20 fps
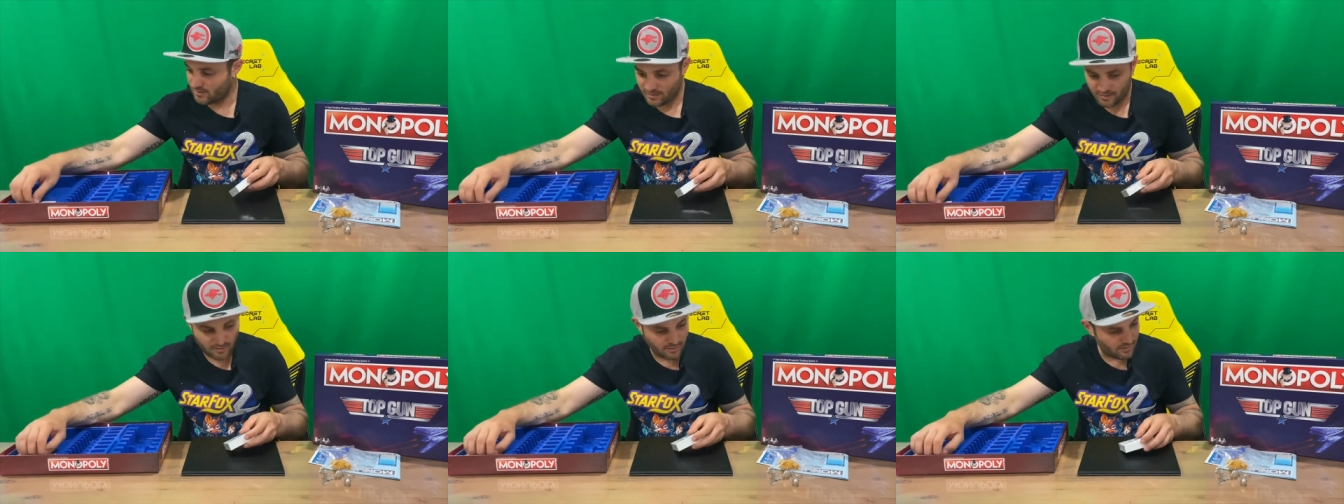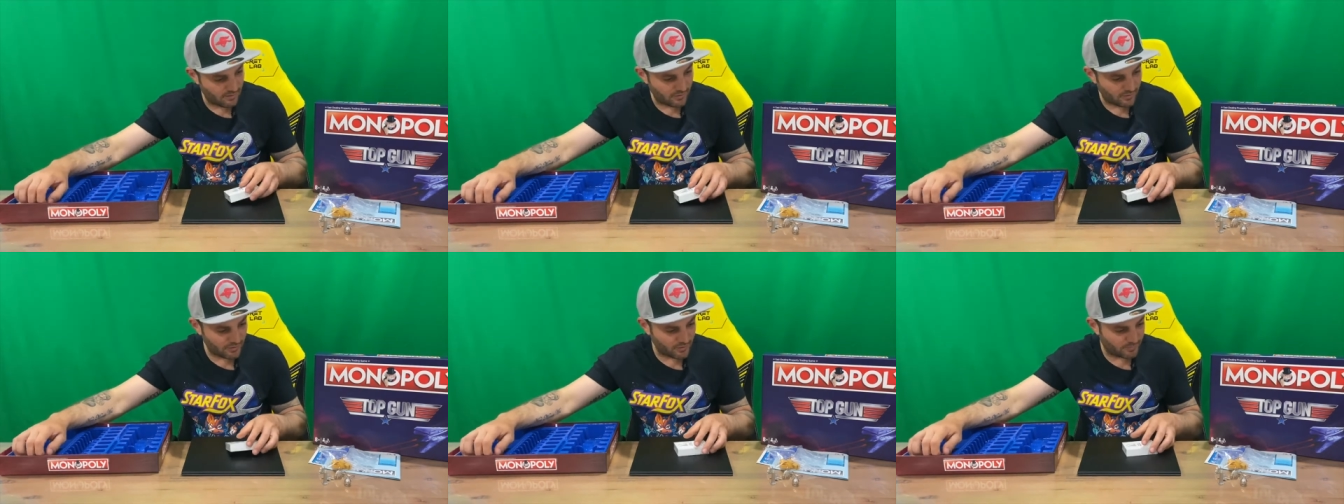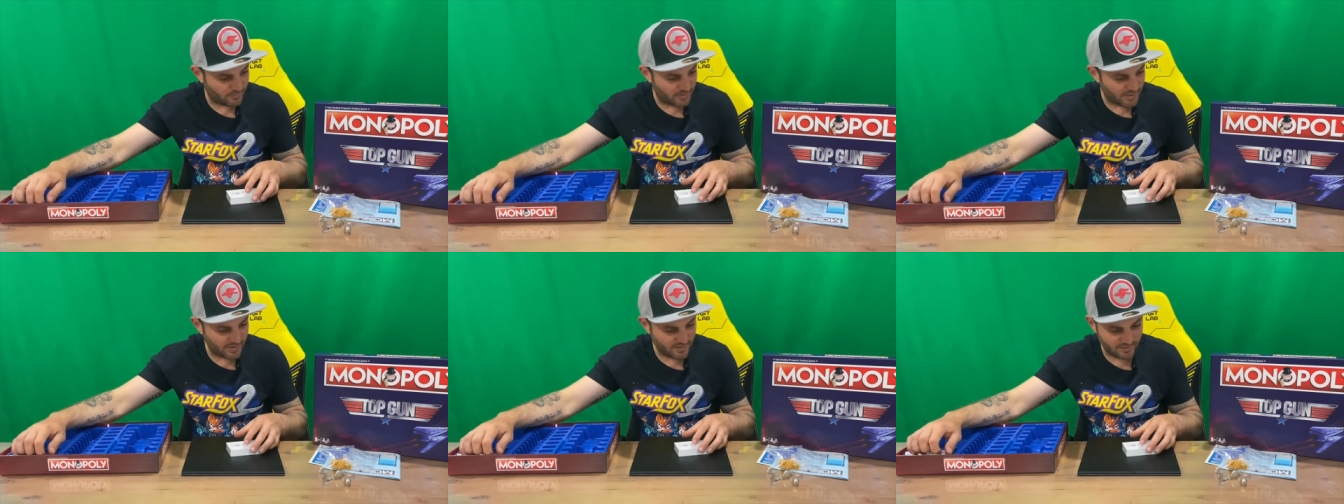those
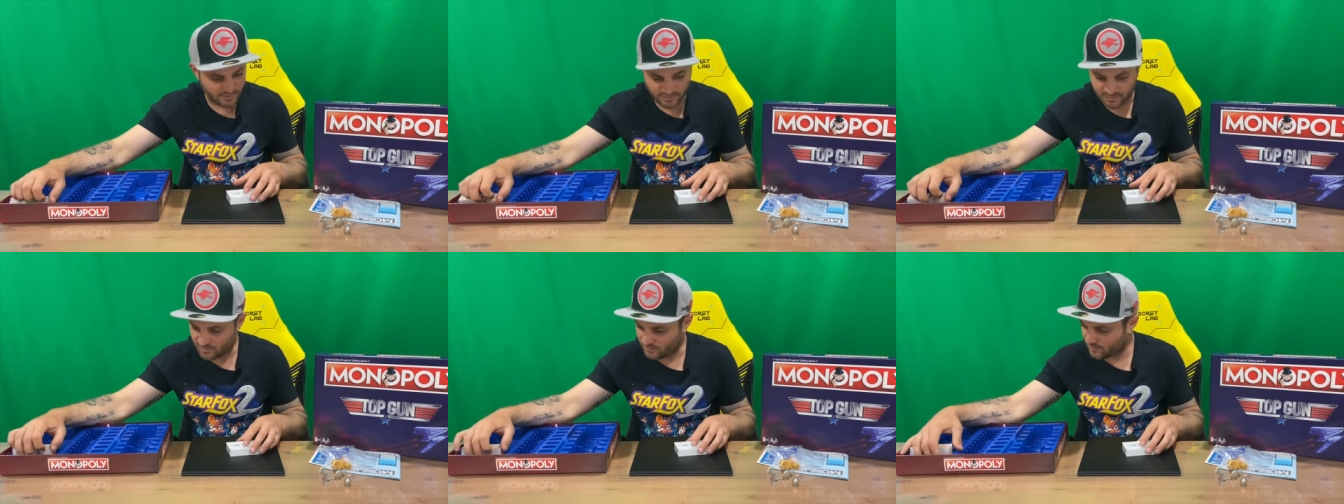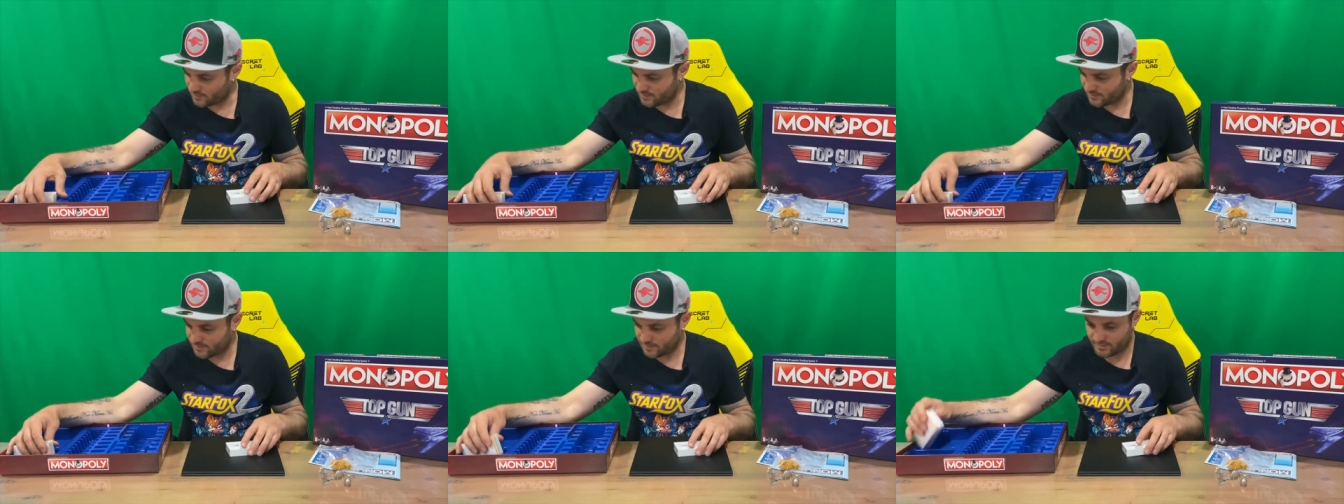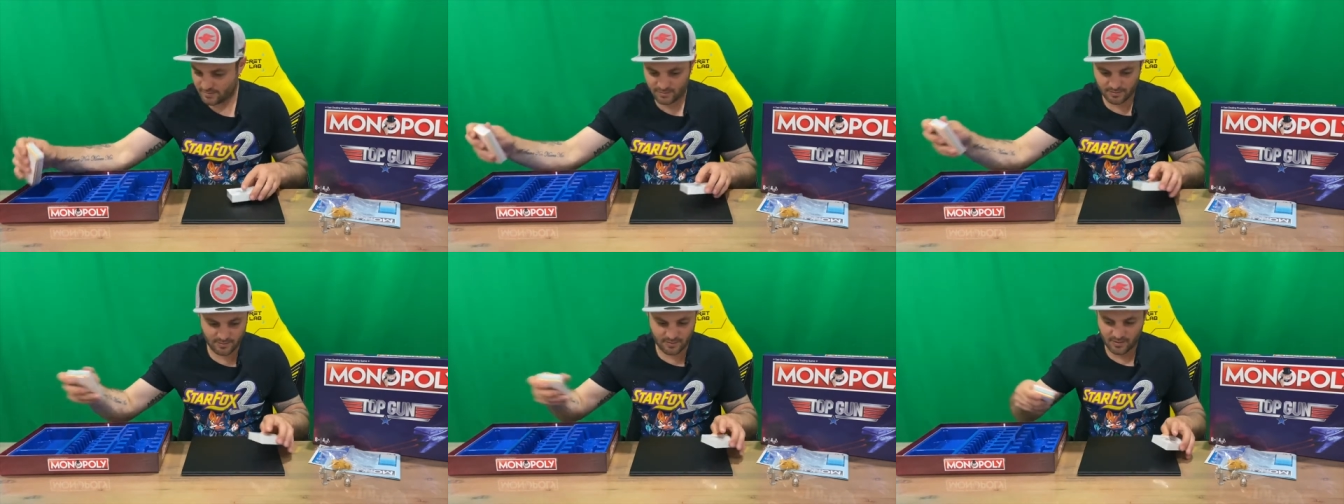pieces, guys.
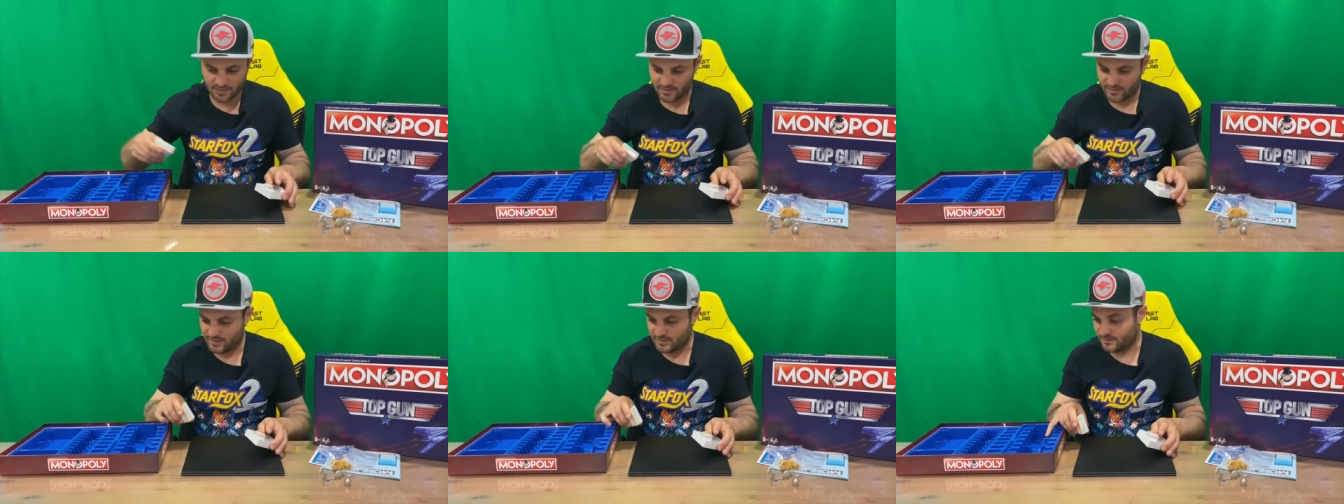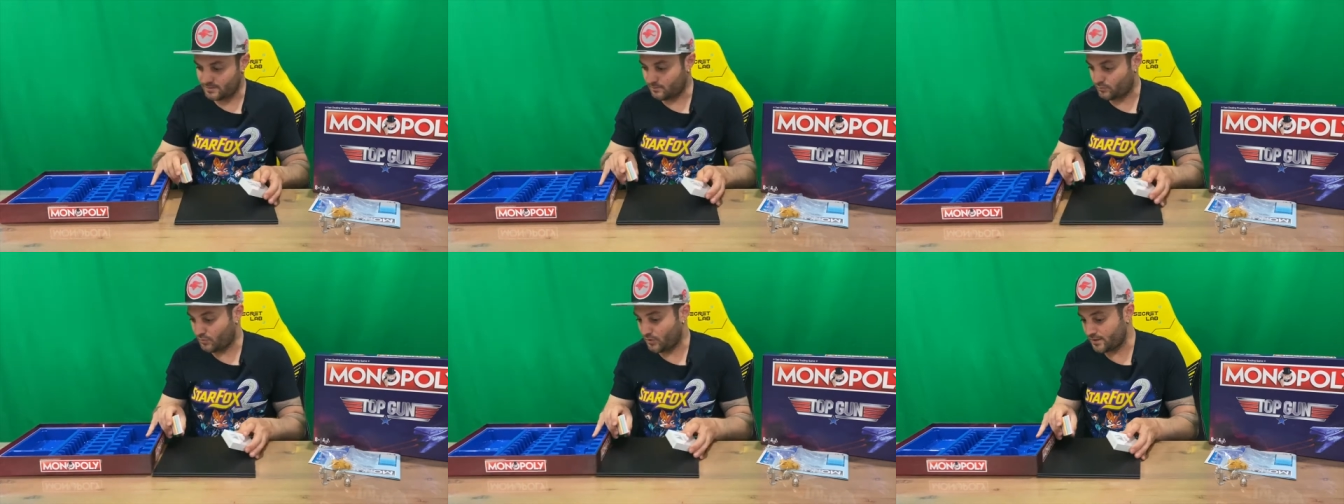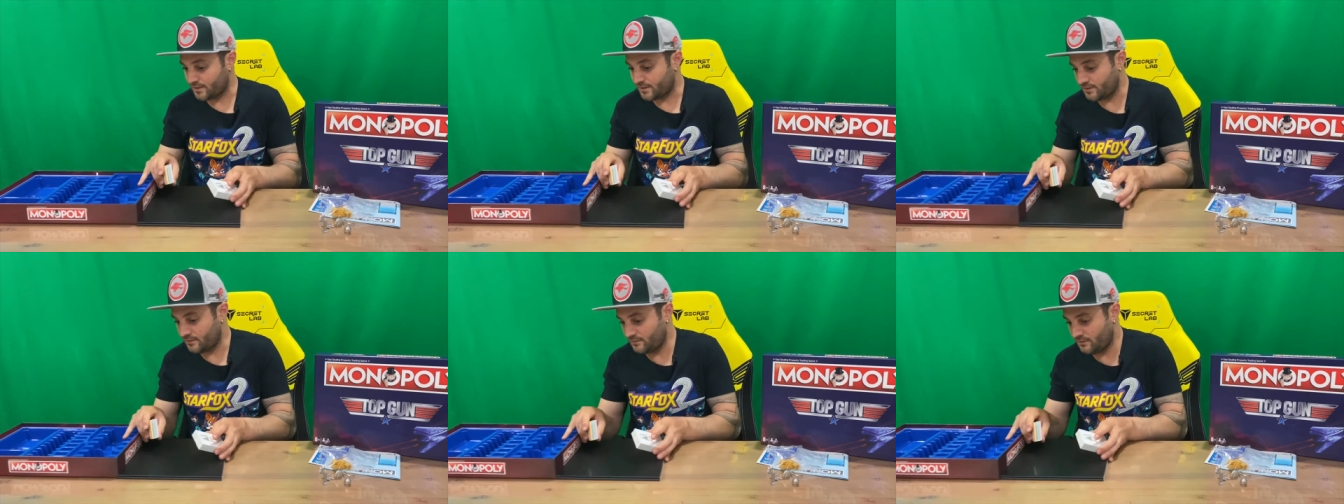This is impressive.